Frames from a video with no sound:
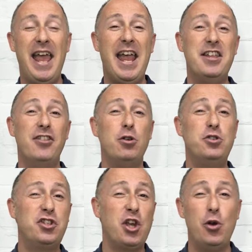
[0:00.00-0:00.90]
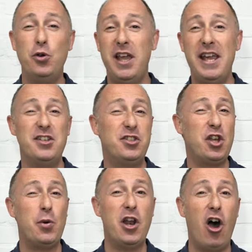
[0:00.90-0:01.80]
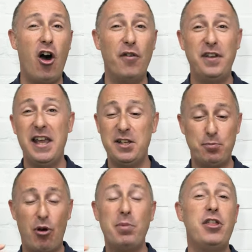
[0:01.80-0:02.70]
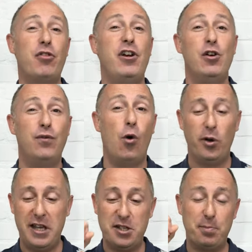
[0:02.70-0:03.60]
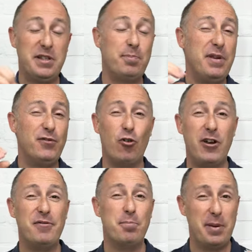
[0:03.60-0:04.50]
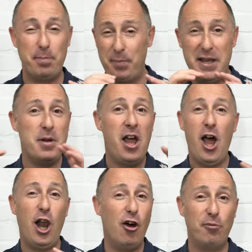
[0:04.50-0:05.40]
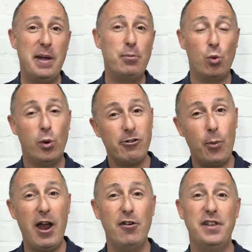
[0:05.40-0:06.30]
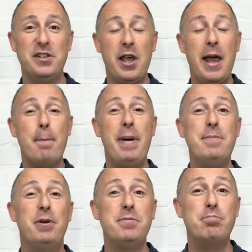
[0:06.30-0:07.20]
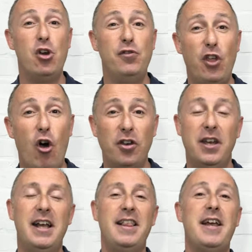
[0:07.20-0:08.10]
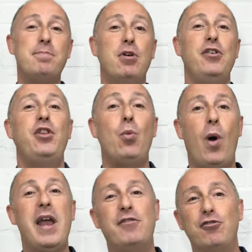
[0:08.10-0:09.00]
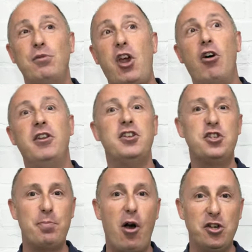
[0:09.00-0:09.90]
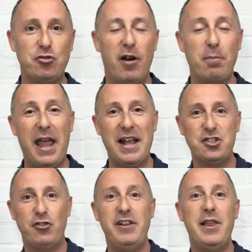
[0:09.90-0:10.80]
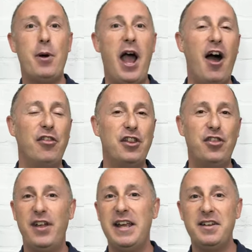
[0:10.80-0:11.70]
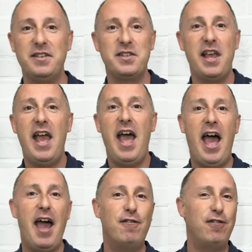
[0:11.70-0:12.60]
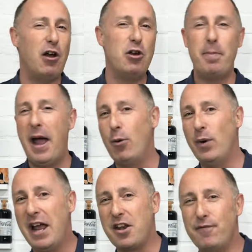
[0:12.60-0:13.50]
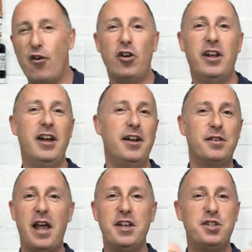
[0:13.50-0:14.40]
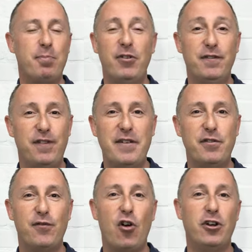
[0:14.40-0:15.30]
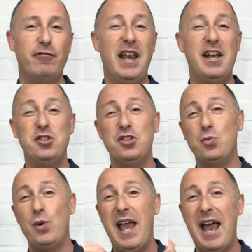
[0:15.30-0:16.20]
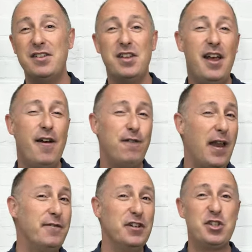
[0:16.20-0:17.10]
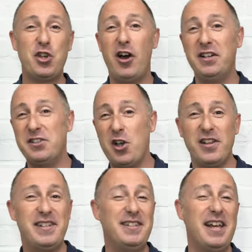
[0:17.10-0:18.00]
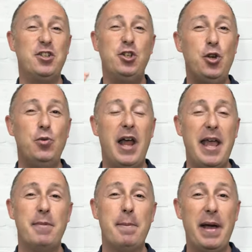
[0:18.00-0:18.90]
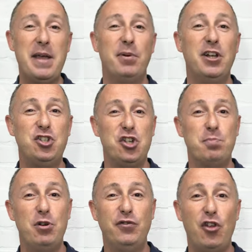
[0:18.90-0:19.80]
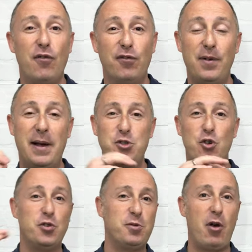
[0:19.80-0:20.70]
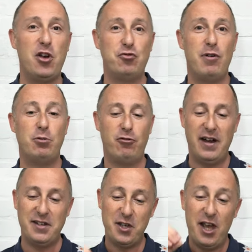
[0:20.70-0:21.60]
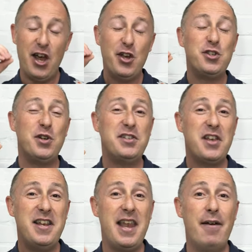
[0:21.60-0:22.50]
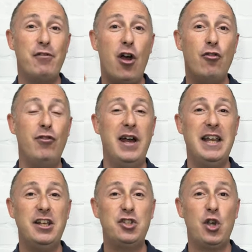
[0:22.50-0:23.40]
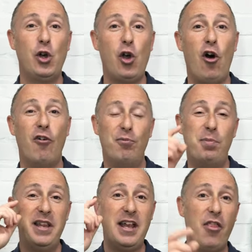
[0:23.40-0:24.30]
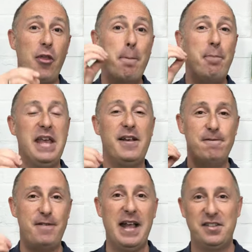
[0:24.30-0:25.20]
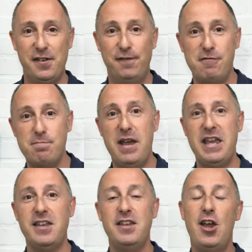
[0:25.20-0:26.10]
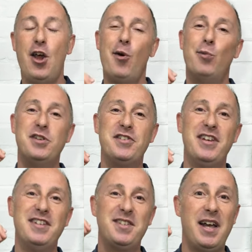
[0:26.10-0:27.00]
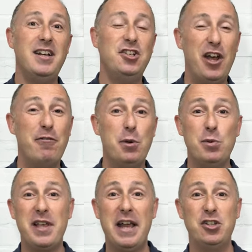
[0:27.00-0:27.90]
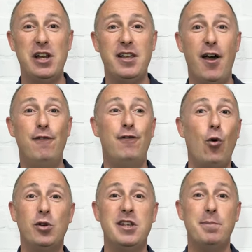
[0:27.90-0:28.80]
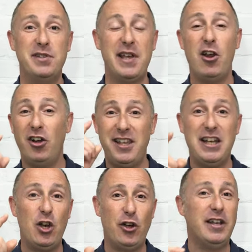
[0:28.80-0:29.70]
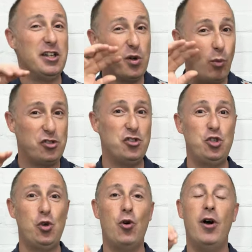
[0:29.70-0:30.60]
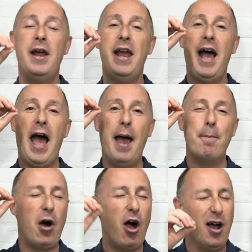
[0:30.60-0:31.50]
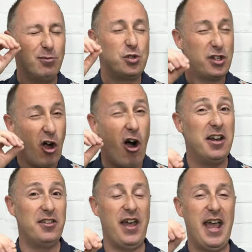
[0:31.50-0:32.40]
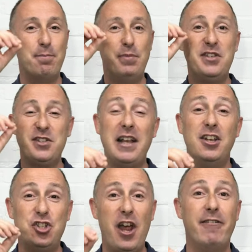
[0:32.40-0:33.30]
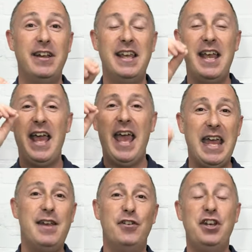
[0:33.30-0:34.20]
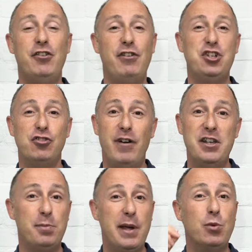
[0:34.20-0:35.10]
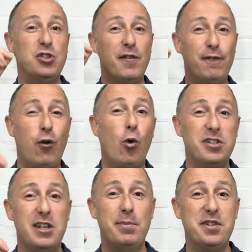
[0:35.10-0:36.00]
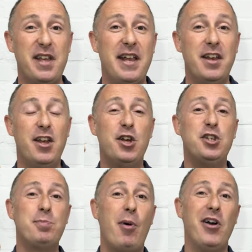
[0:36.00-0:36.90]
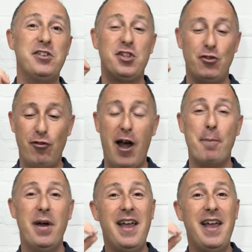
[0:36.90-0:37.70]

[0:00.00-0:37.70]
In those two years, two and a half years, probably three or four years be before even a lot of people were aware of this, people had moved on. They'd moved away from kind of the spiced rum category. There were other things uh, floating about. We had the vodka, uh, the flavoured vodka renaissance. We had flavoured ciders, RTDs, you name it. People had just moved on from that sort of spiced rum craze. So this never really took off. But the other big factor for me was that Sailor Jerry was actually a 40%. I did look at this, I wasn't sure, um, but I was kind of there. But Sailor Jerry, even the original recipe, was a 40% spiced rum.